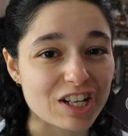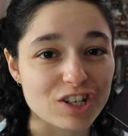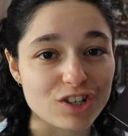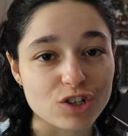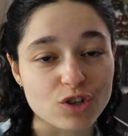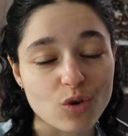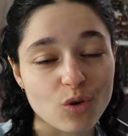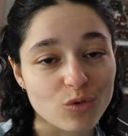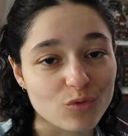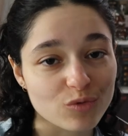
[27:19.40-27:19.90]

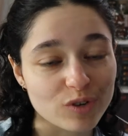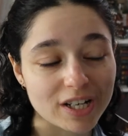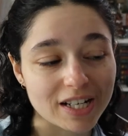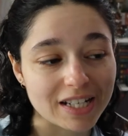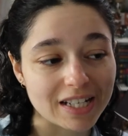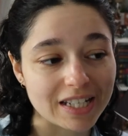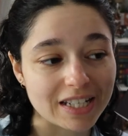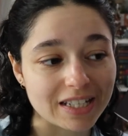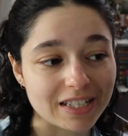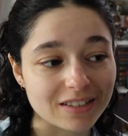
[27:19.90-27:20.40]
Not
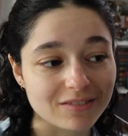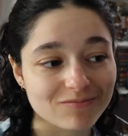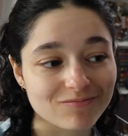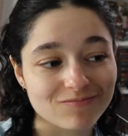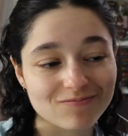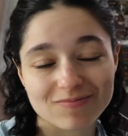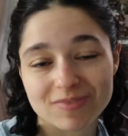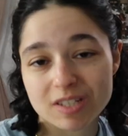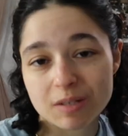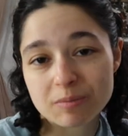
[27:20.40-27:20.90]
really.
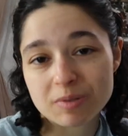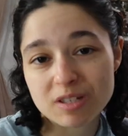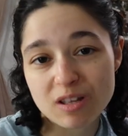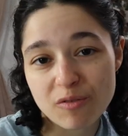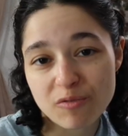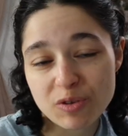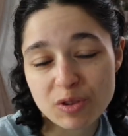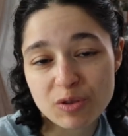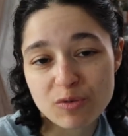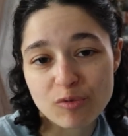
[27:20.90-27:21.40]
Some
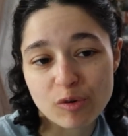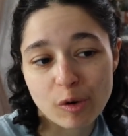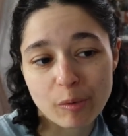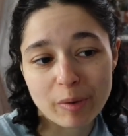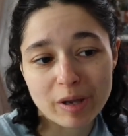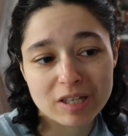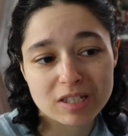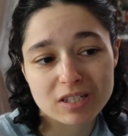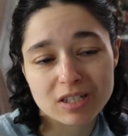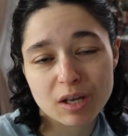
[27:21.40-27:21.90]
stuff in the
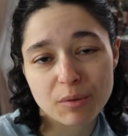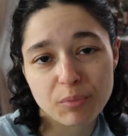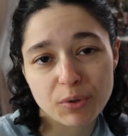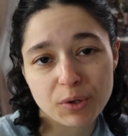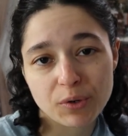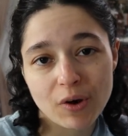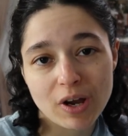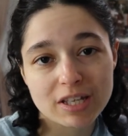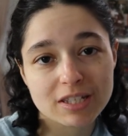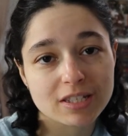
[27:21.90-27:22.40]
romance like
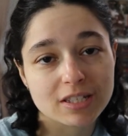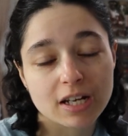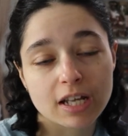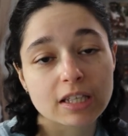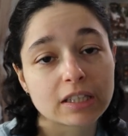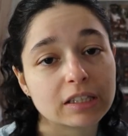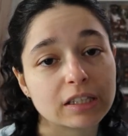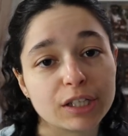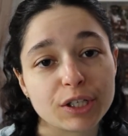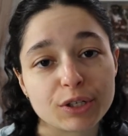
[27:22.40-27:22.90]
progressed and
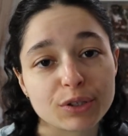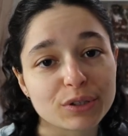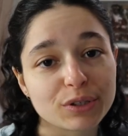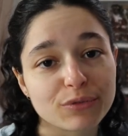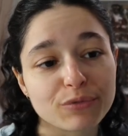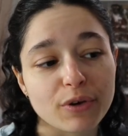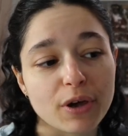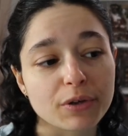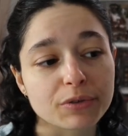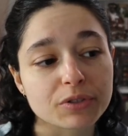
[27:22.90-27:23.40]
I
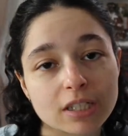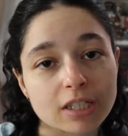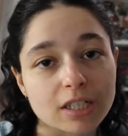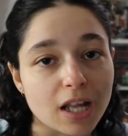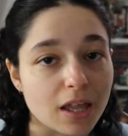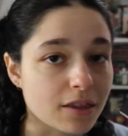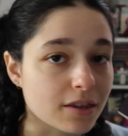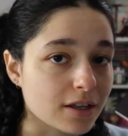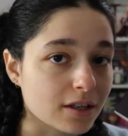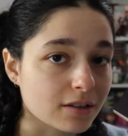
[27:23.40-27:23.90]
literally felt
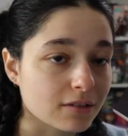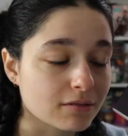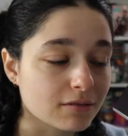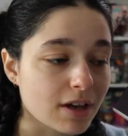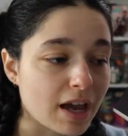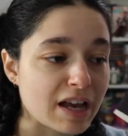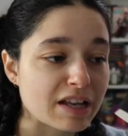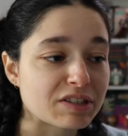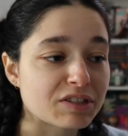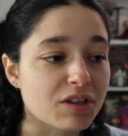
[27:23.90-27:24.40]
nothing.
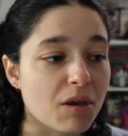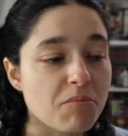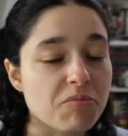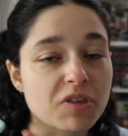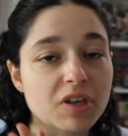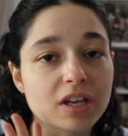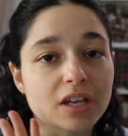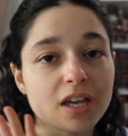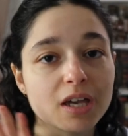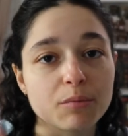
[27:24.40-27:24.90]
And
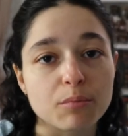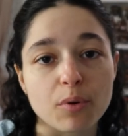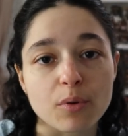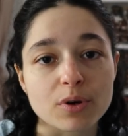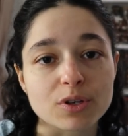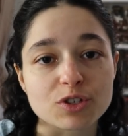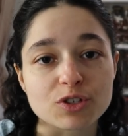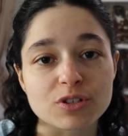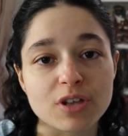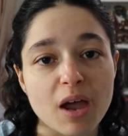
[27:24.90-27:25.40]
something
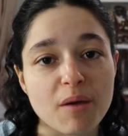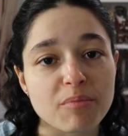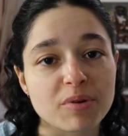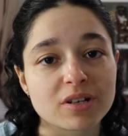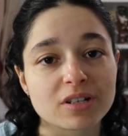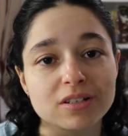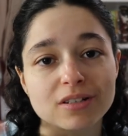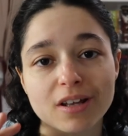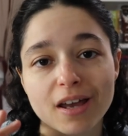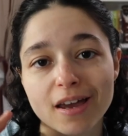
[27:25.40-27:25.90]
important just
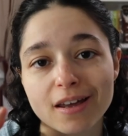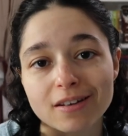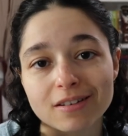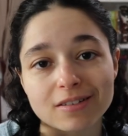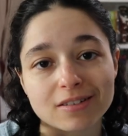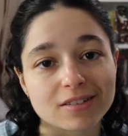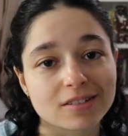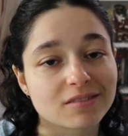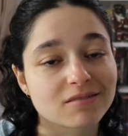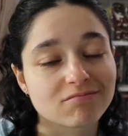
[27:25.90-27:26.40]
happened
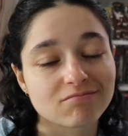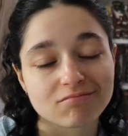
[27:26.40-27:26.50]
and